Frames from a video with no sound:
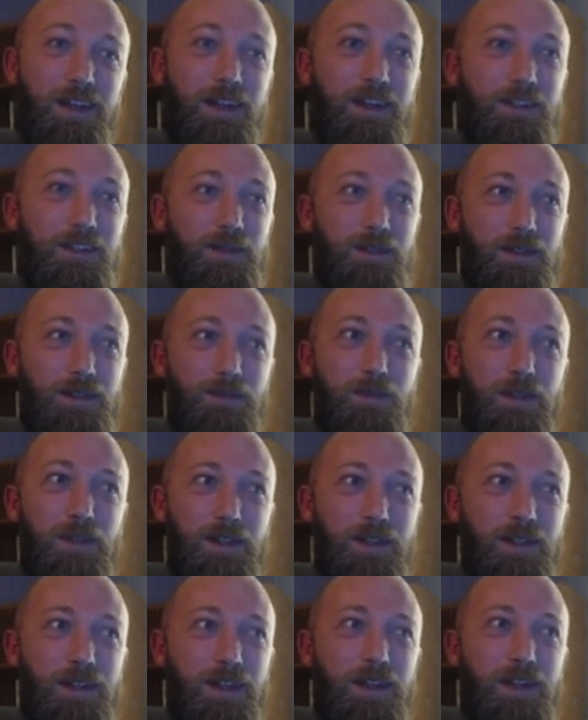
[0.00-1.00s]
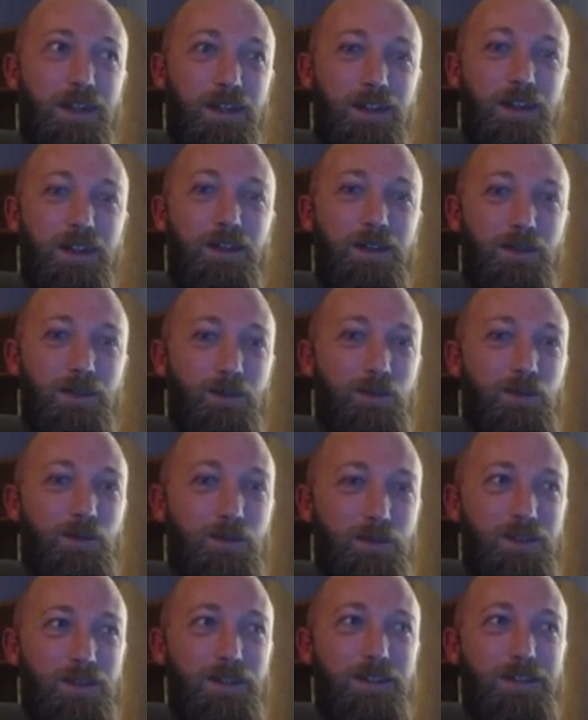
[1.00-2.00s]
it's been a, uh,
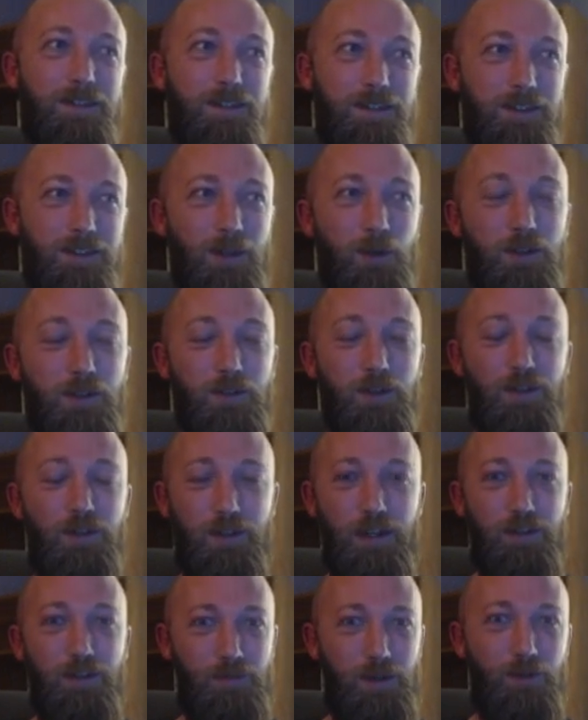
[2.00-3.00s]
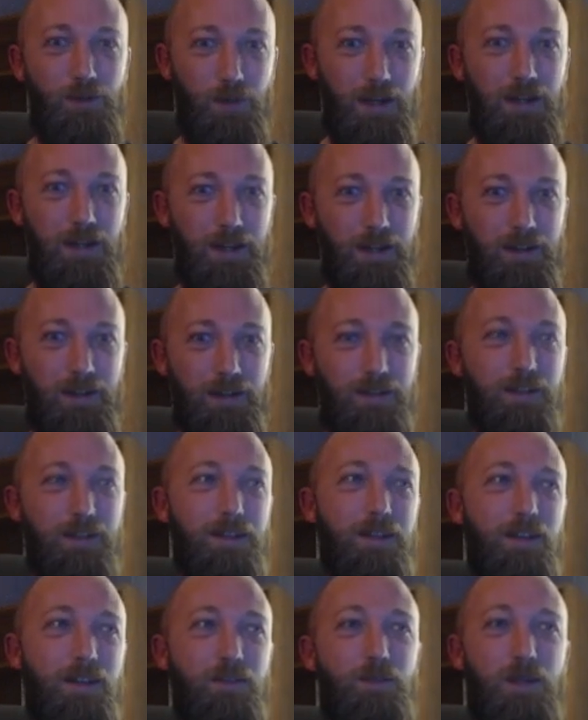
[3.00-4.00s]
those of us that have been reading it
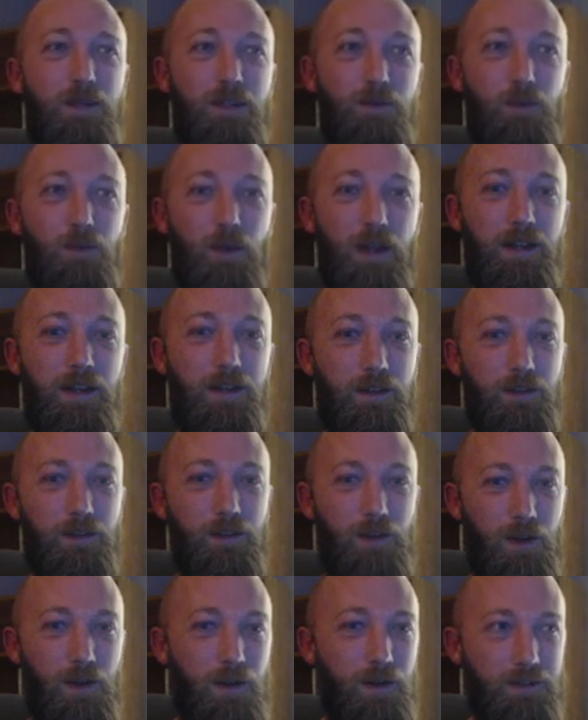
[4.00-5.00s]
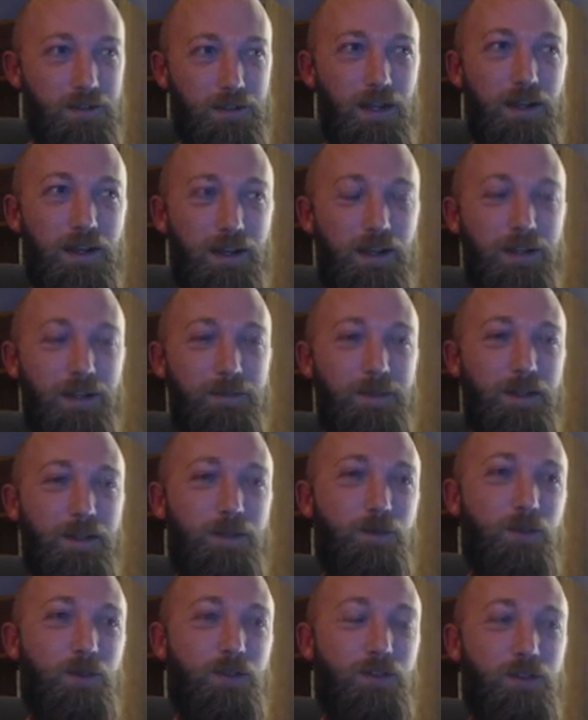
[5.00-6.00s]
have been waiting a long time,
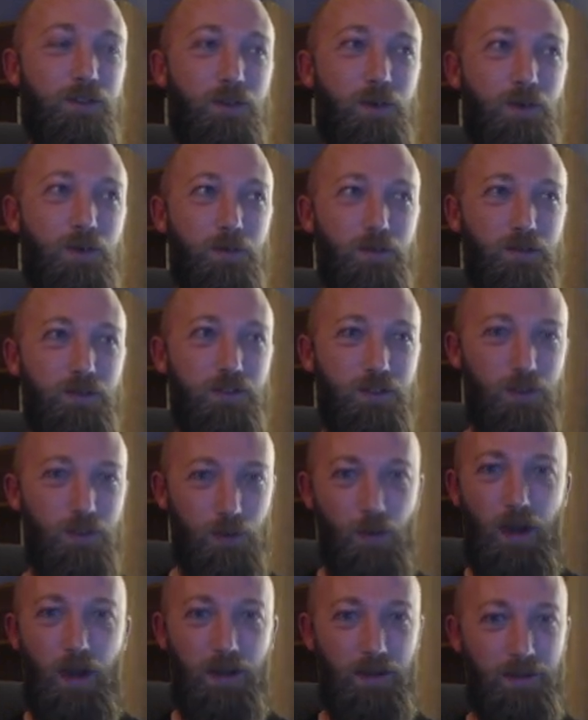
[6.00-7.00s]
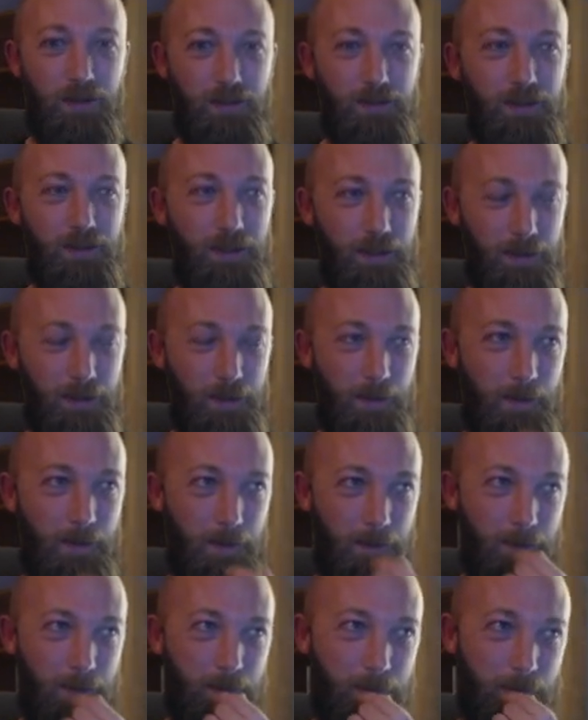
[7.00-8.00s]
and we're still still waiting.
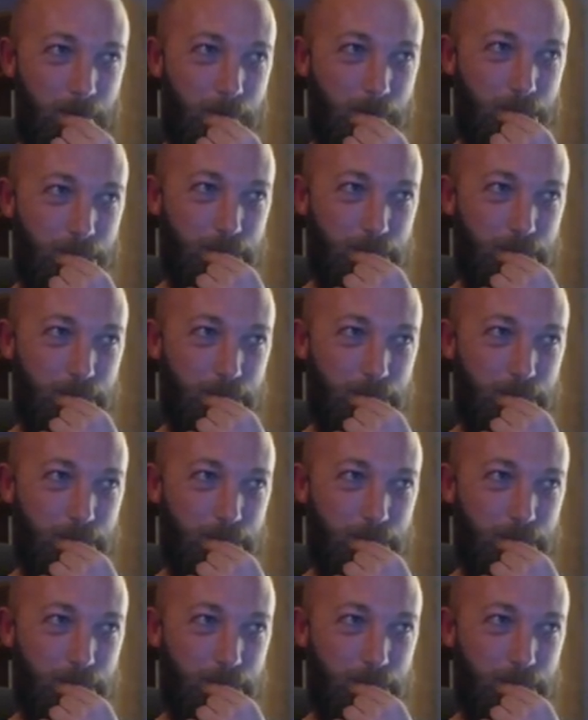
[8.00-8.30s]
Um,